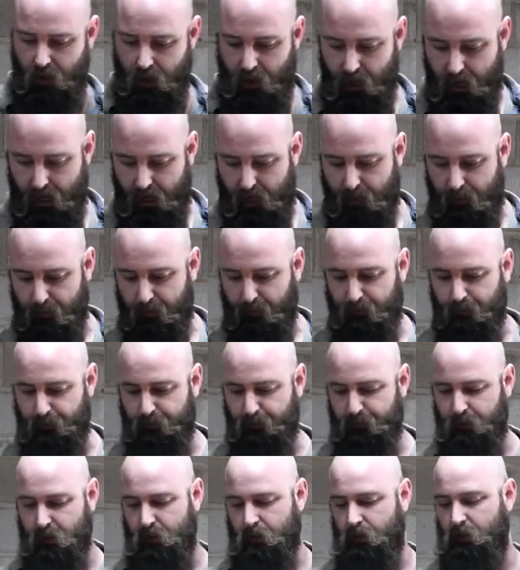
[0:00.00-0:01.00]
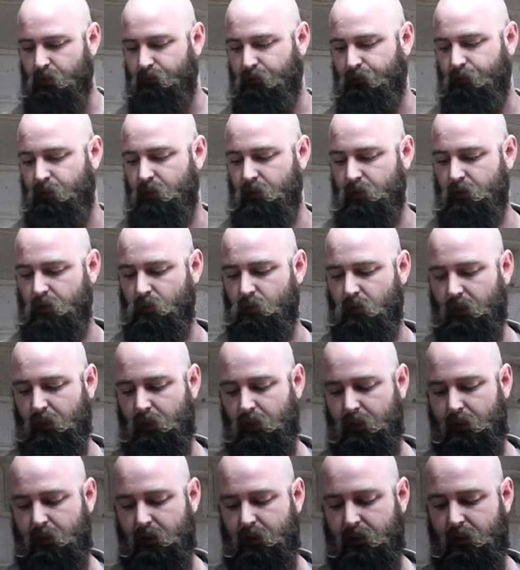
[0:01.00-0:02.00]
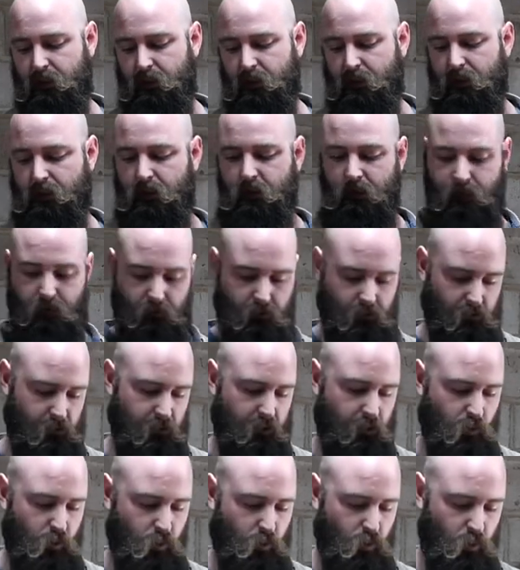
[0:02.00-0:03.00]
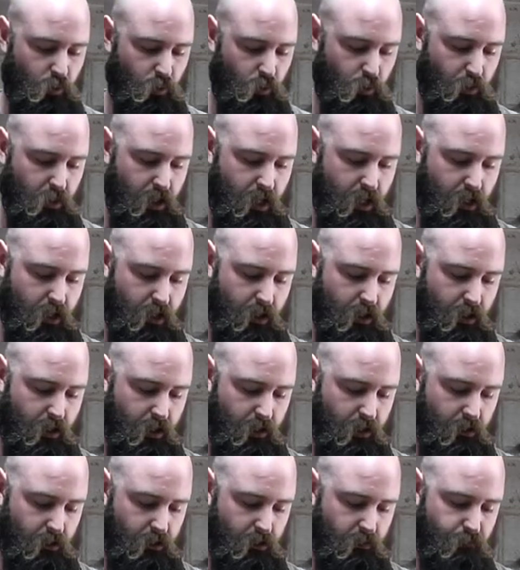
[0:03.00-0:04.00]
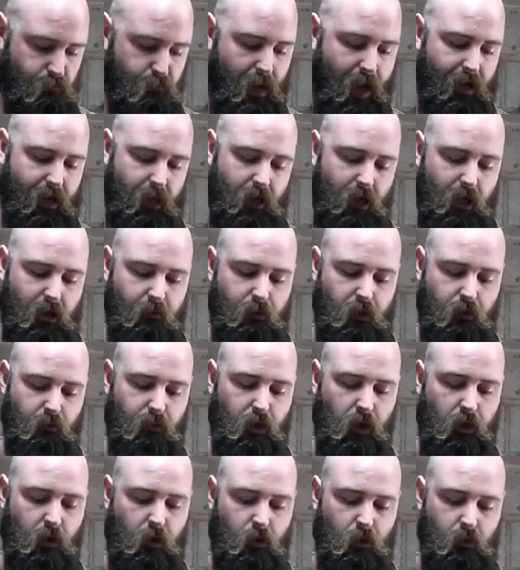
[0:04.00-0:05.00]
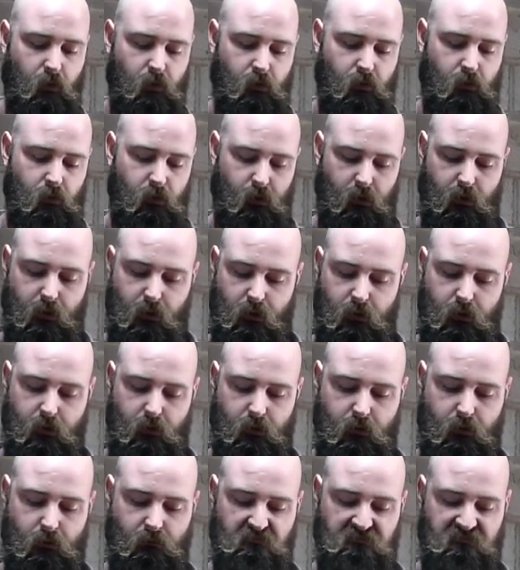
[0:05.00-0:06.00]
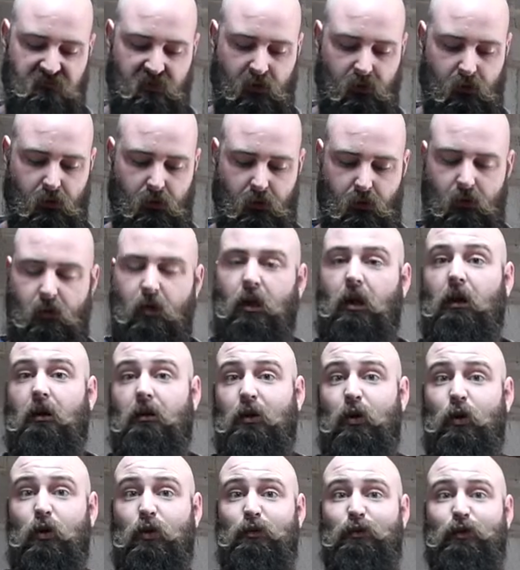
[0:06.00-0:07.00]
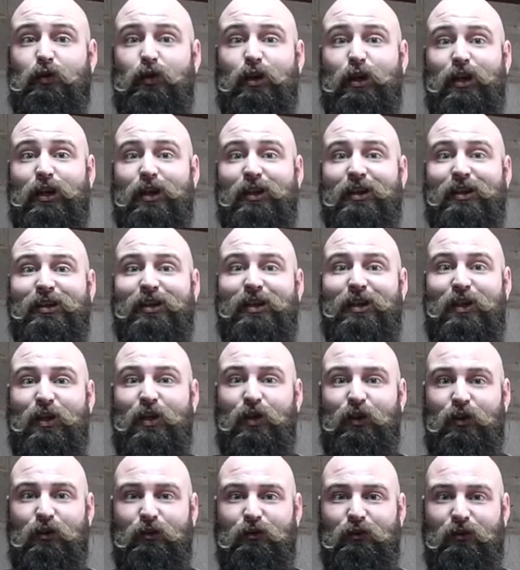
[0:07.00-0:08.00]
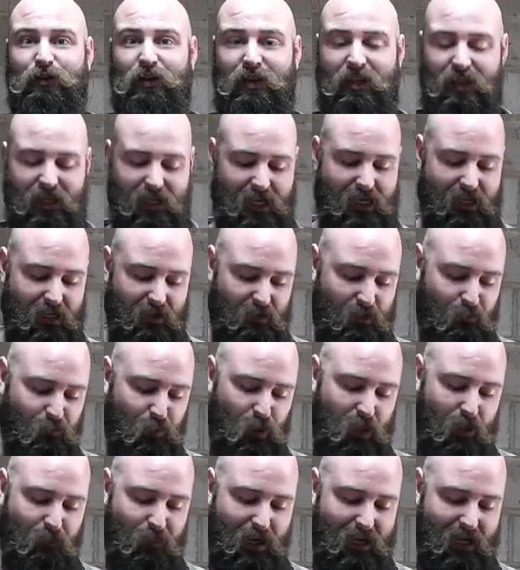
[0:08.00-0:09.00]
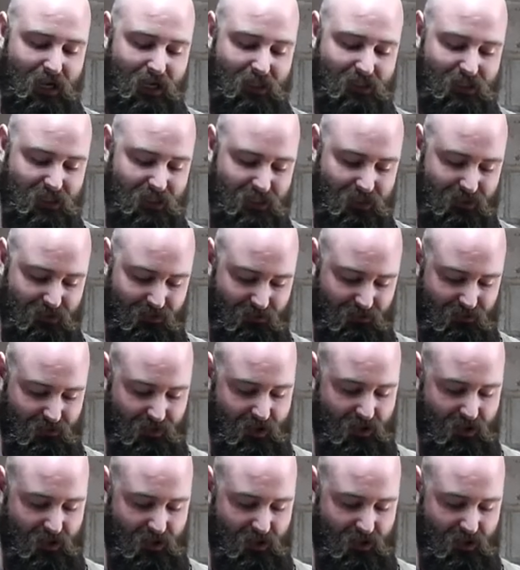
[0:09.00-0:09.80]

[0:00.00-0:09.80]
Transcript: So the first one is this little macadamia bowl. It's, you know, good for you, and you put your peanuts in it.